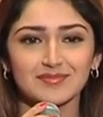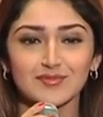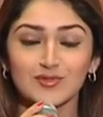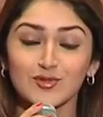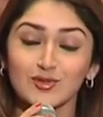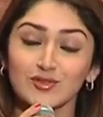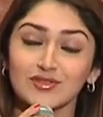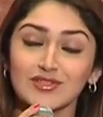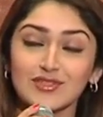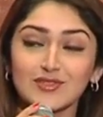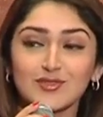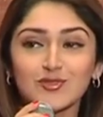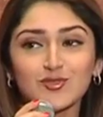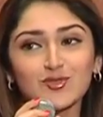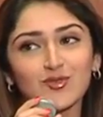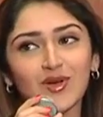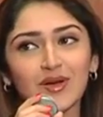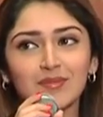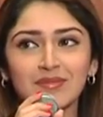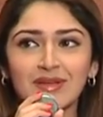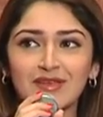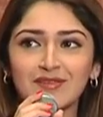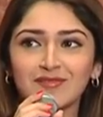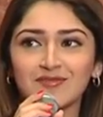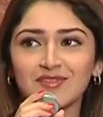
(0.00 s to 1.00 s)
So these two
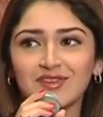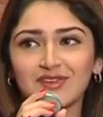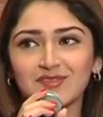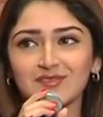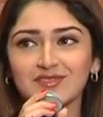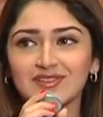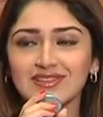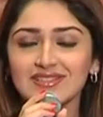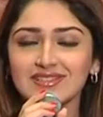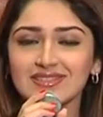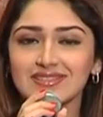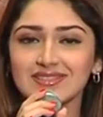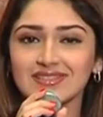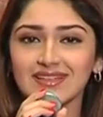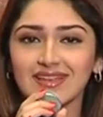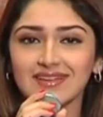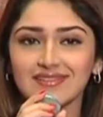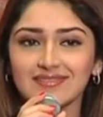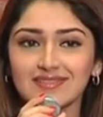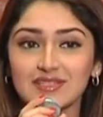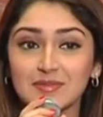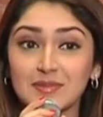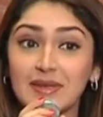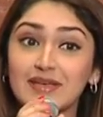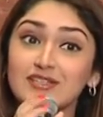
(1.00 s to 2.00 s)
are my favorites,
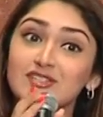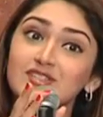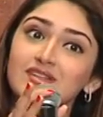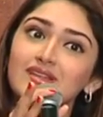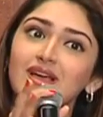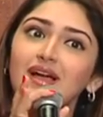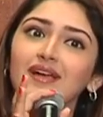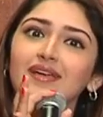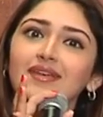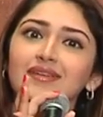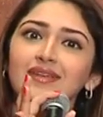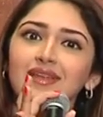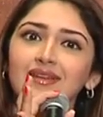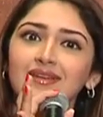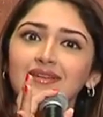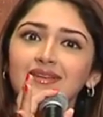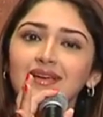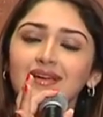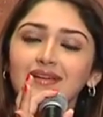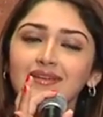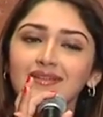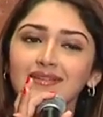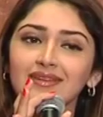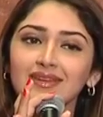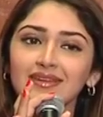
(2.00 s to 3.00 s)
and especially Akineni
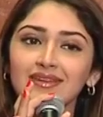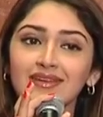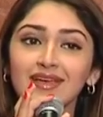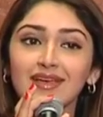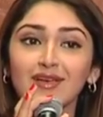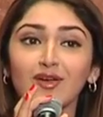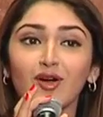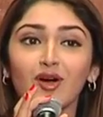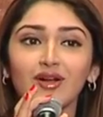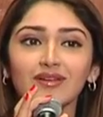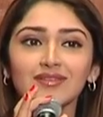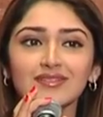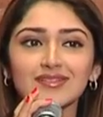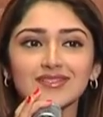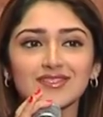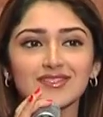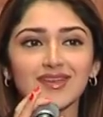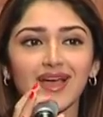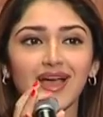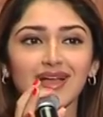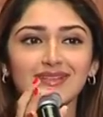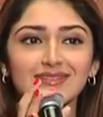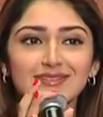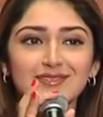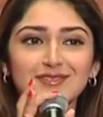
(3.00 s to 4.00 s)
Akineni, I got the
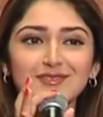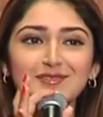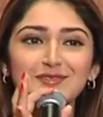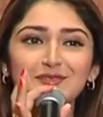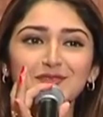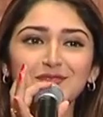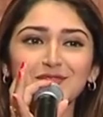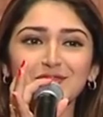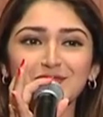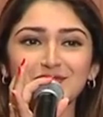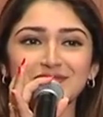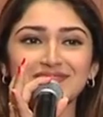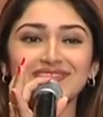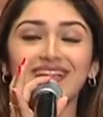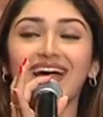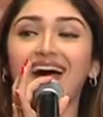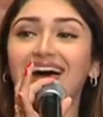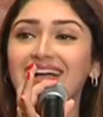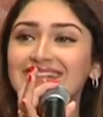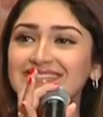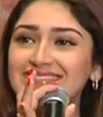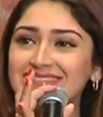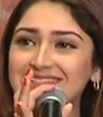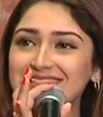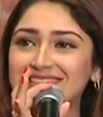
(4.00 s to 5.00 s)
chance to
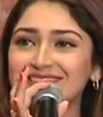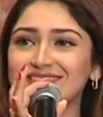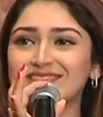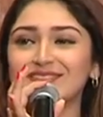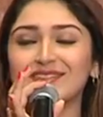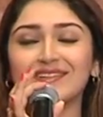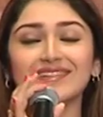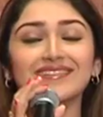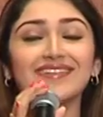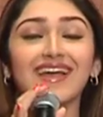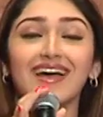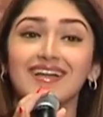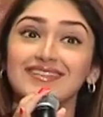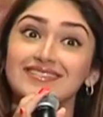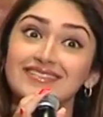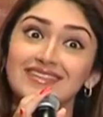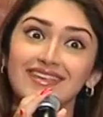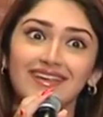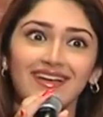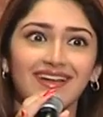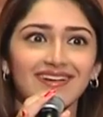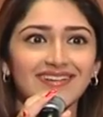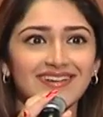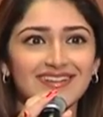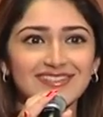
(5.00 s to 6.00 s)
dance, and
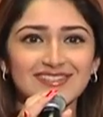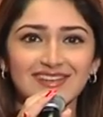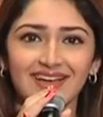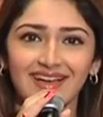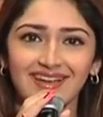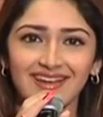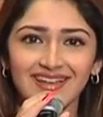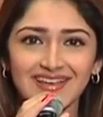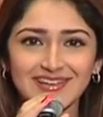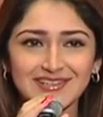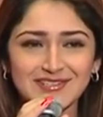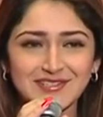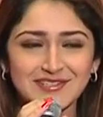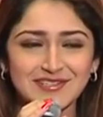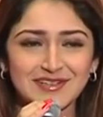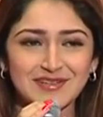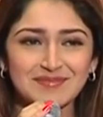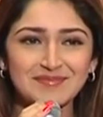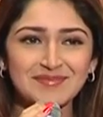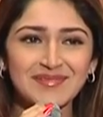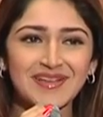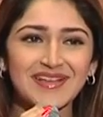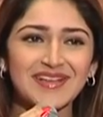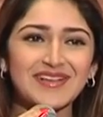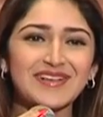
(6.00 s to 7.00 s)
dancing ante chala
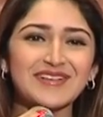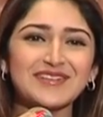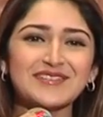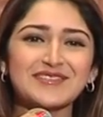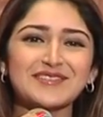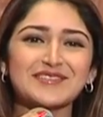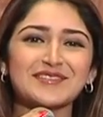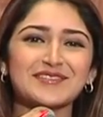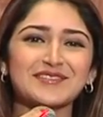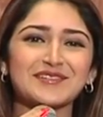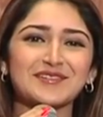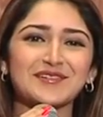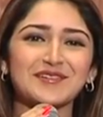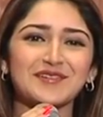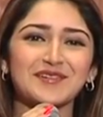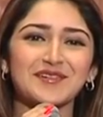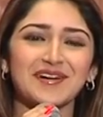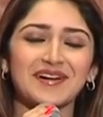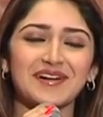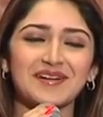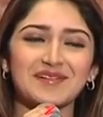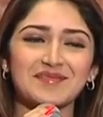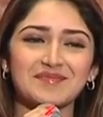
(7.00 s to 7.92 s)
ishtam. So